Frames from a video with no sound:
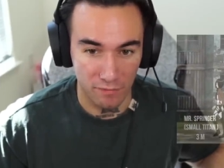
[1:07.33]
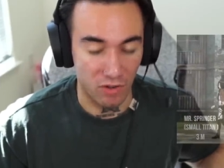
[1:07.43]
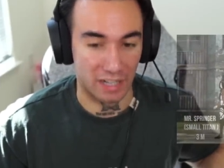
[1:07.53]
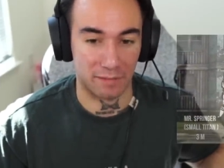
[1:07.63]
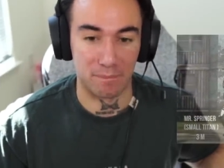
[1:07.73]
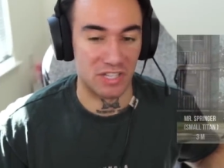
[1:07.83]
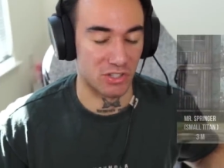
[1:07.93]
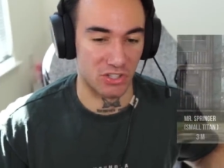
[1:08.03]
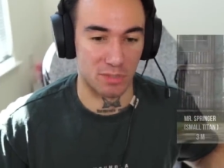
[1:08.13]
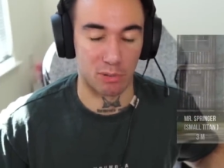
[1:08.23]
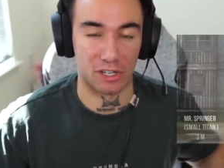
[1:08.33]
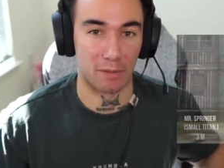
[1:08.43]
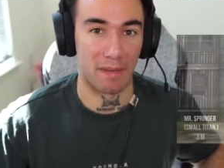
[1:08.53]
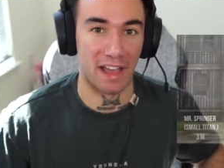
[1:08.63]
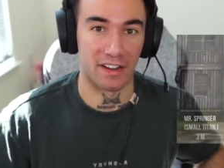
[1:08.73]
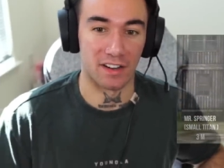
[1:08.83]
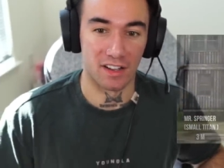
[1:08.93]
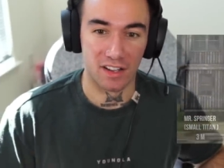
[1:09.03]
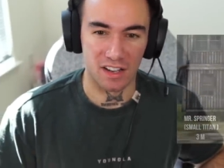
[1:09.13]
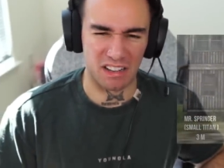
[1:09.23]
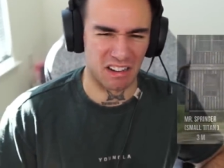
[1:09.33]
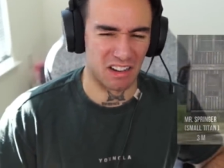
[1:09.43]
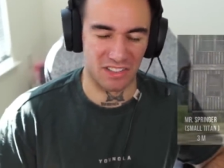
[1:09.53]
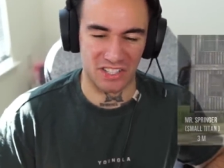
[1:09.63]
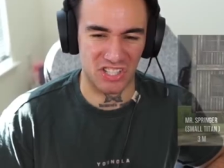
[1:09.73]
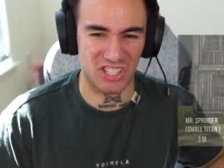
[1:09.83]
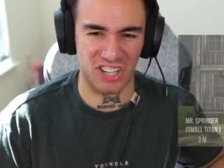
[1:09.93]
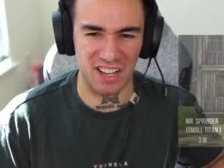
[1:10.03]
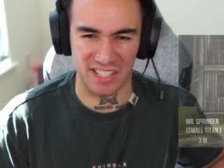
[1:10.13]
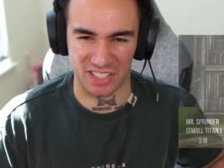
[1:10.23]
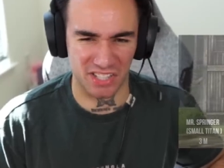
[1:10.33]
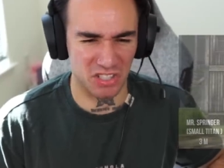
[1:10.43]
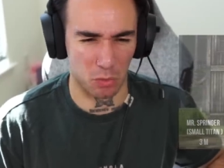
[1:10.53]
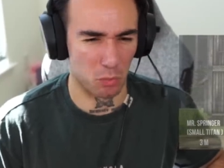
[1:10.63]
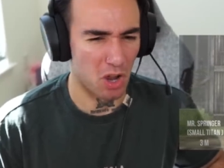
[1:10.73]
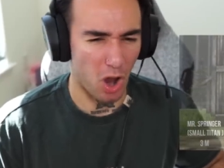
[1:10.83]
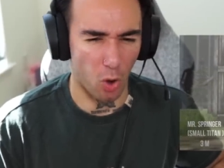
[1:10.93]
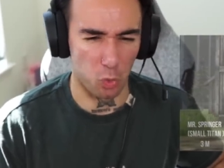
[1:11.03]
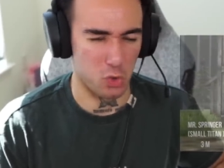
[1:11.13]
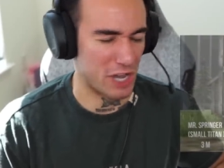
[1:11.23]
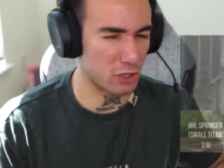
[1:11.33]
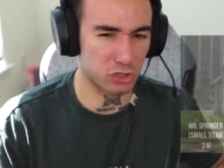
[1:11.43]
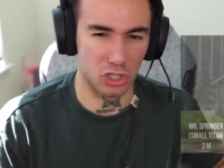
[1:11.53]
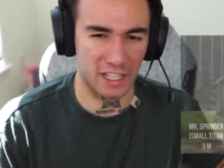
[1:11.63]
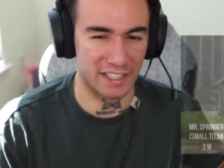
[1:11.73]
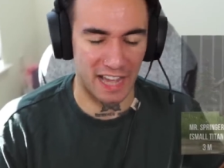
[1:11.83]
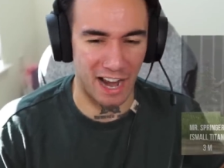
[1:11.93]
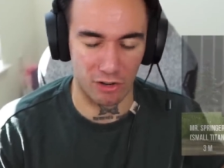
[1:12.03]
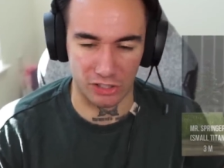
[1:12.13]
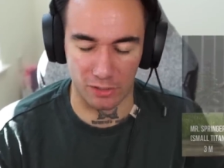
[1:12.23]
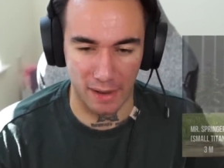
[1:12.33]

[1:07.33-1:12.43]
Fucking Mr. Springer, man. Oh, disgusting. Such a, a weird looking character,